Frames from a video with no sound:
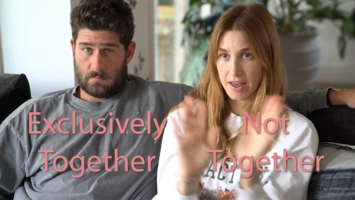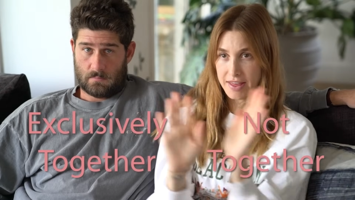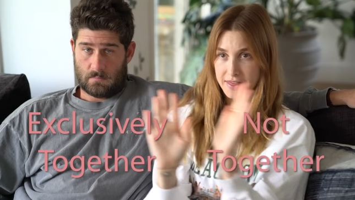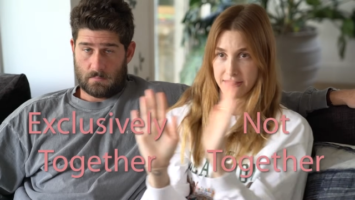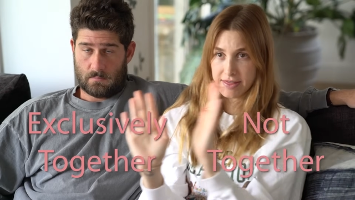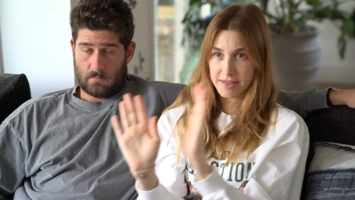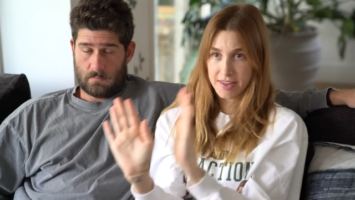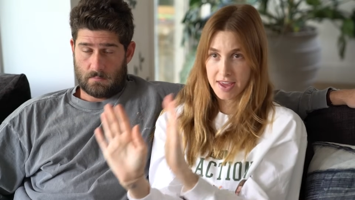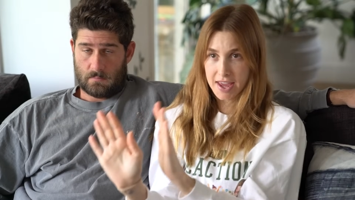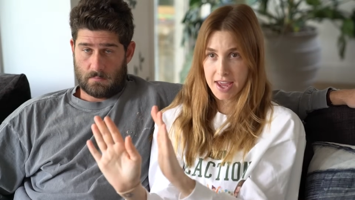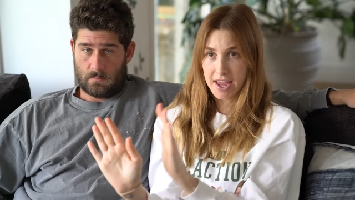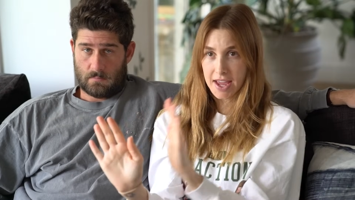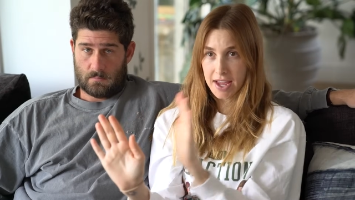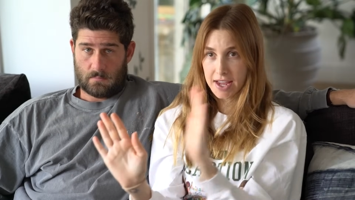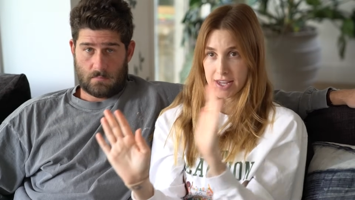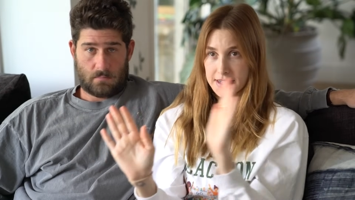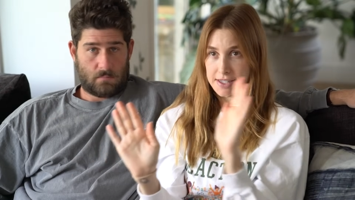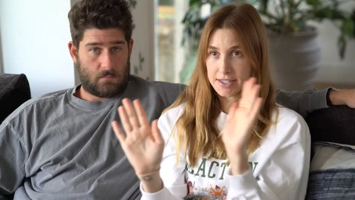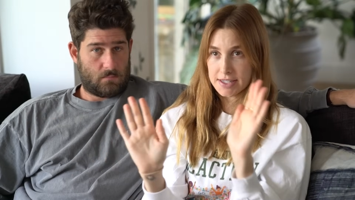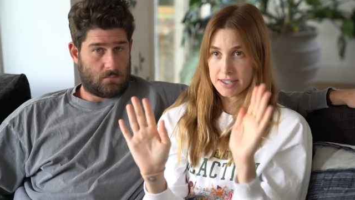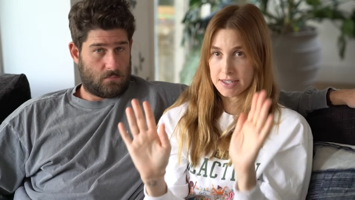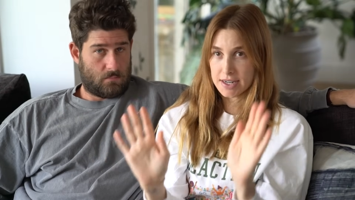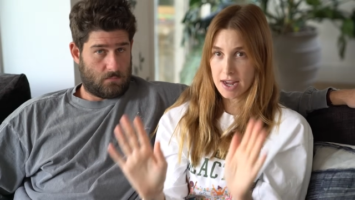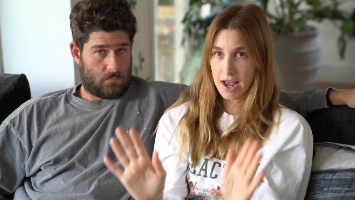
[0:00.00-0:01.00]
Speaker 1: I think
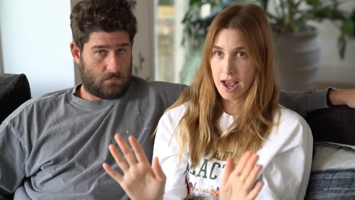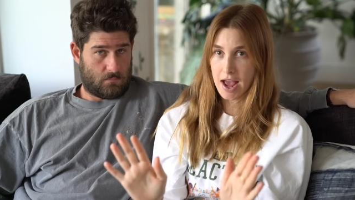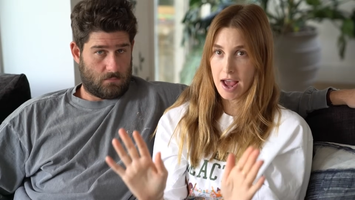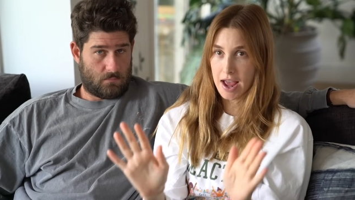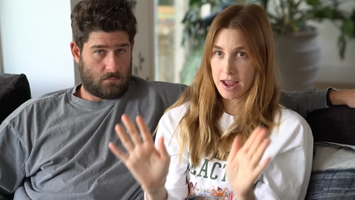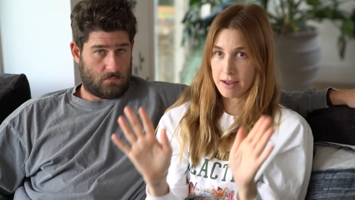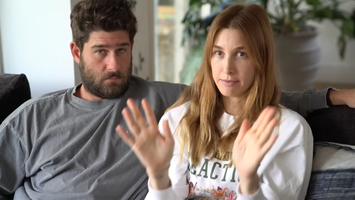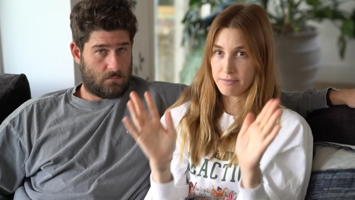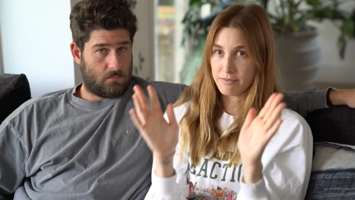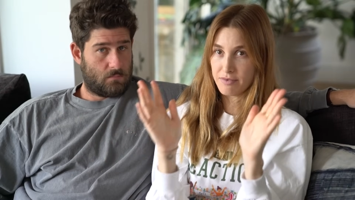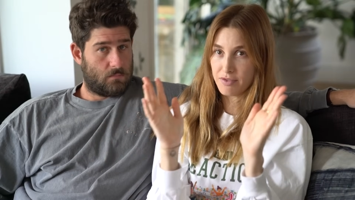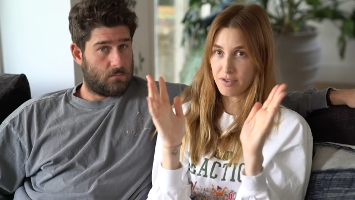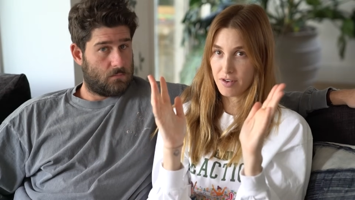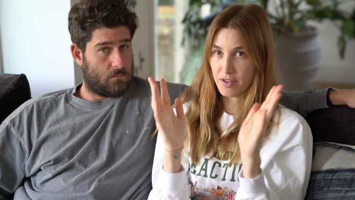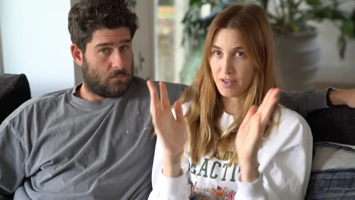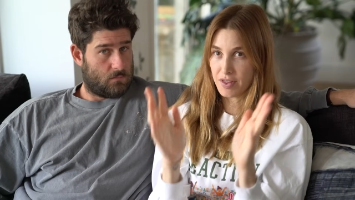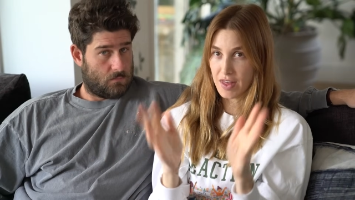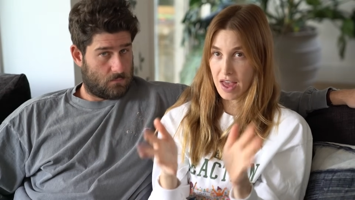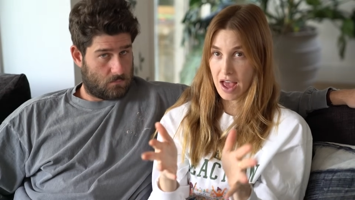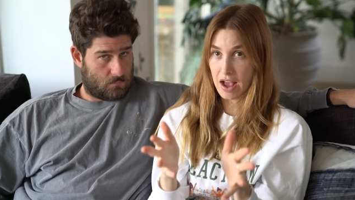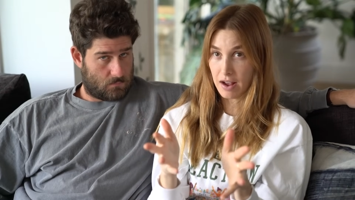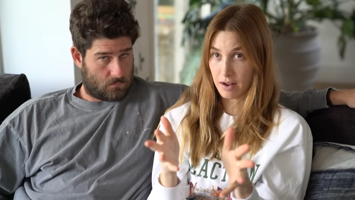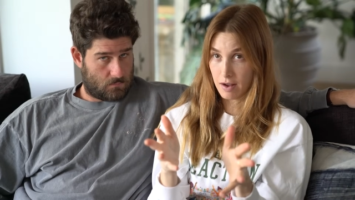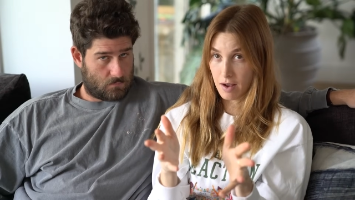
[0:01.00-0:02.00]
it's time for
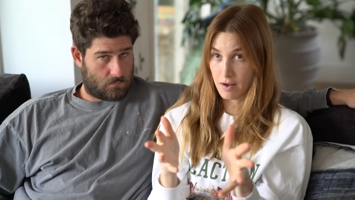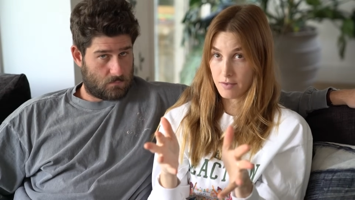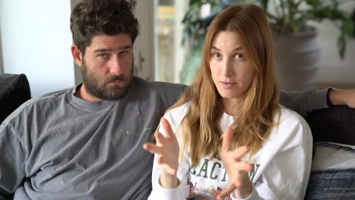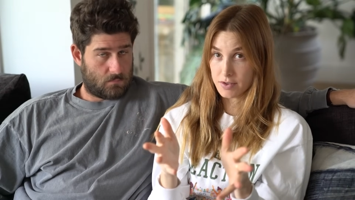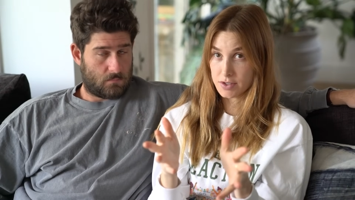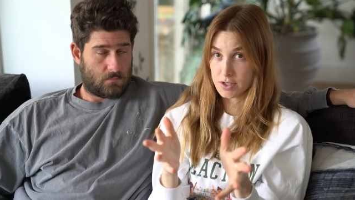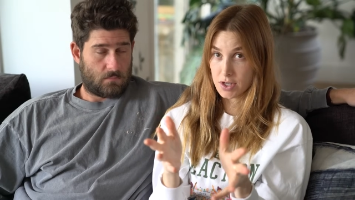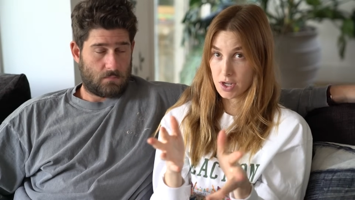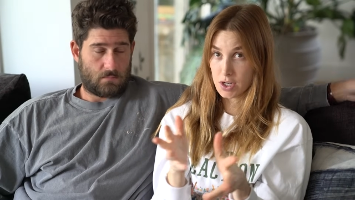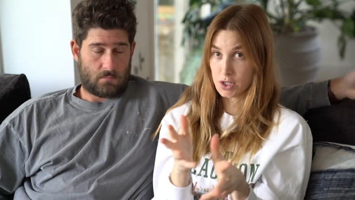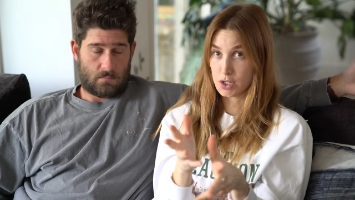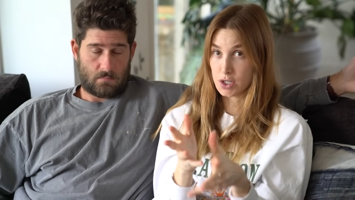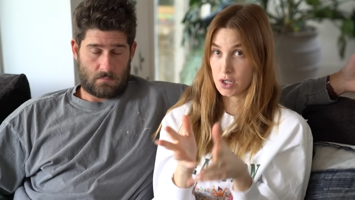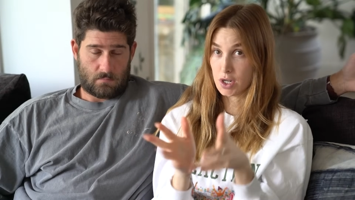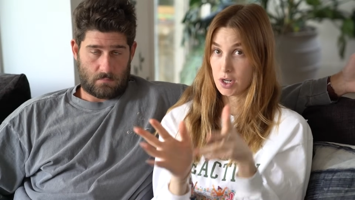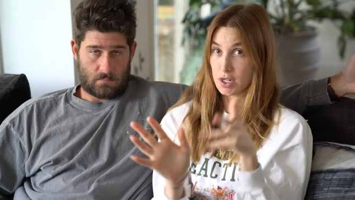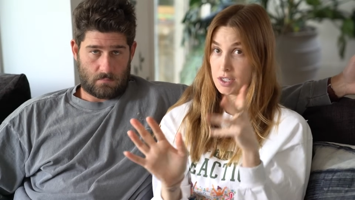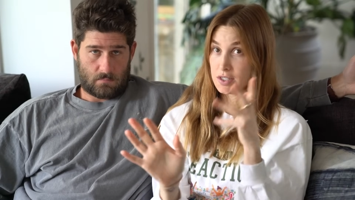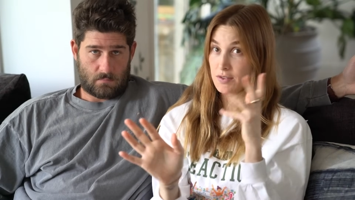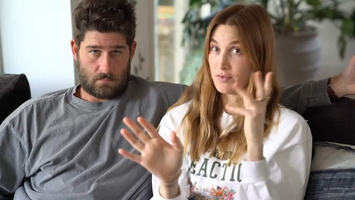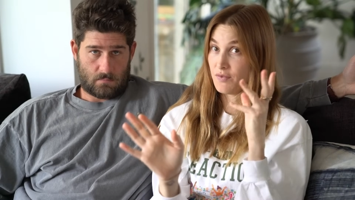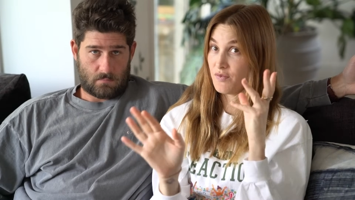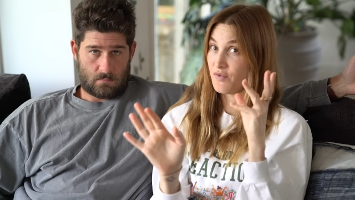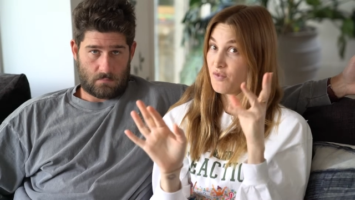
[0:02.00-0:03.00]
that conversation
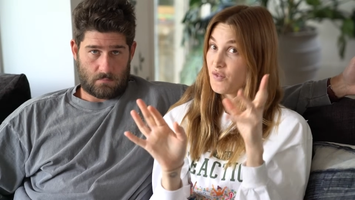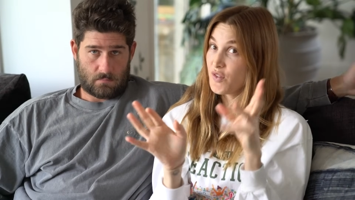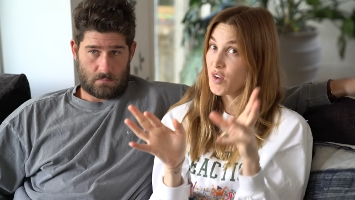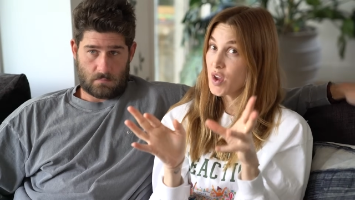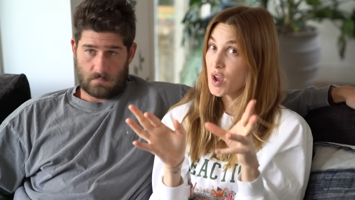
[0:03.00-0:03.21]
because it